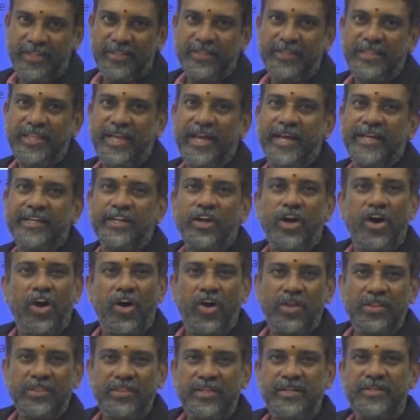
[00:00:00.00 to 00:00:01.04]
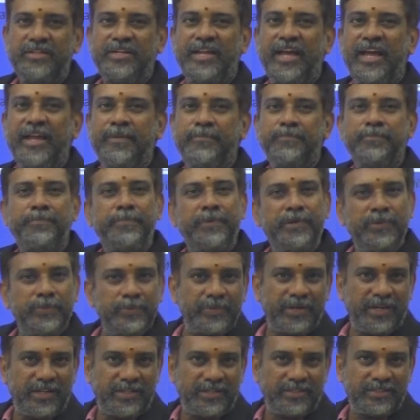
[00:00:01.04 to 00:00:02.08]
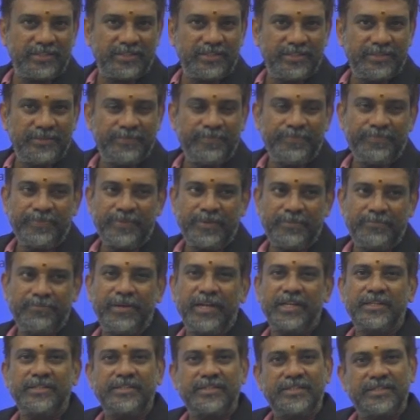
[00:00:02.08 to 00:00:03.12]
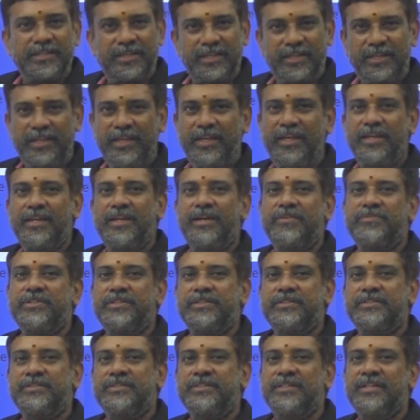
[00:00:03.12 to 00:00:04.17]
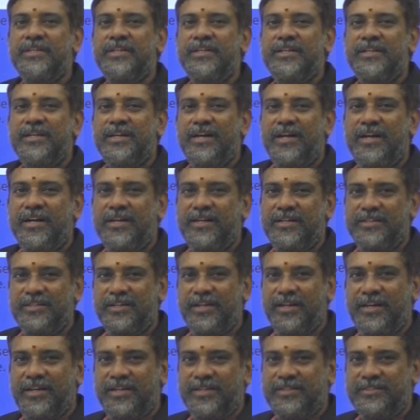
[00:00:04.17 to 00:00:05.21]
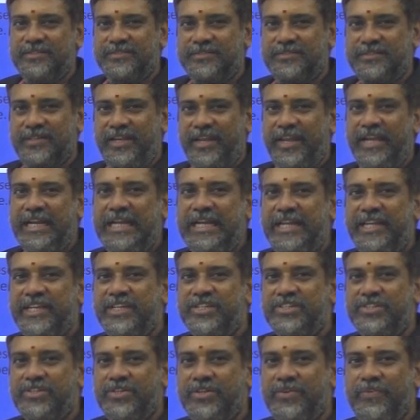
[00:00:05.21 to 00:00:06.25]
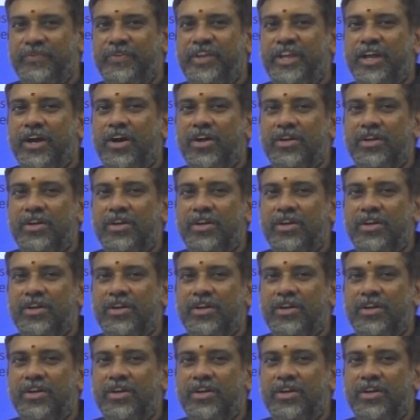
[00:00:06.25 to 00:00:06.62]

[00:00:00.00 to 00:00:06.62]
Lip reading: They are all the time plural, but in our English, we